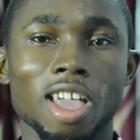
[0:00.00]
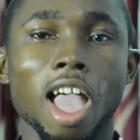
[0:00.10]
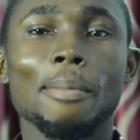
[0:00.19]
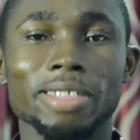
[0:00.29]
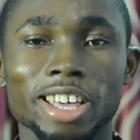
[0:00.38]

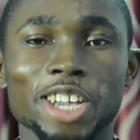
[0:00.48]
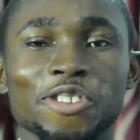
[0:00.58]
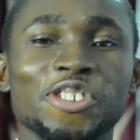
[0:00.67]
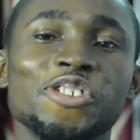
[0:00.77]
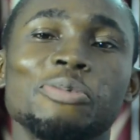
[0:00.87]
Ever
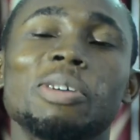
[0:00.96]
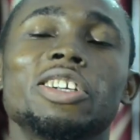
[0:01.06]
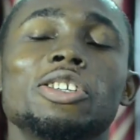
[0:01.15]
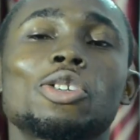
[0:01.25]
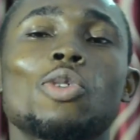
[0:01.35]
second change my
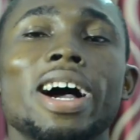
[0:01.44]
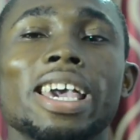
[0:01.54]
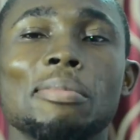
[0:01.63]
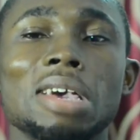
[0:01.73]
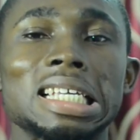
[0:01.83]
days, so
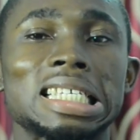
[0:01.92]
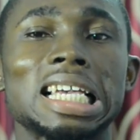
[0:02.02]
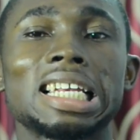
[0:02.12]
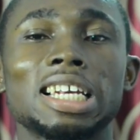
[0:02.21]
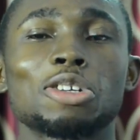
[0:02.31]

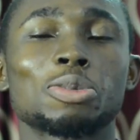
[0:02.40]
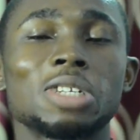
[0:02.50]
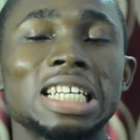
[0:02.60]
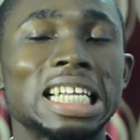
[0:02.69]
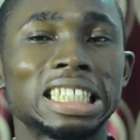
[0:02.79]
IMS, and then this
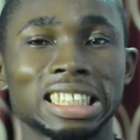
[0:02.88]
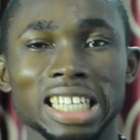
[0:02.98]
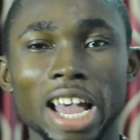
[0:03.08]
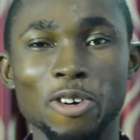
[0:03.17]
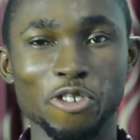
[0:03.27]
morning, next
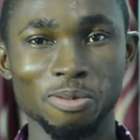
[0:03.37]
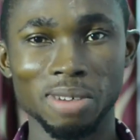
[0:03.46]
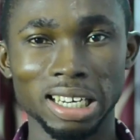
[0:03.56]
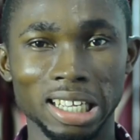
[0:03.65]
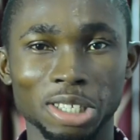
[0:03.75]
year, I will change
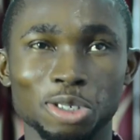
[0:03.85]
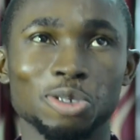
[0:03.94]
my days.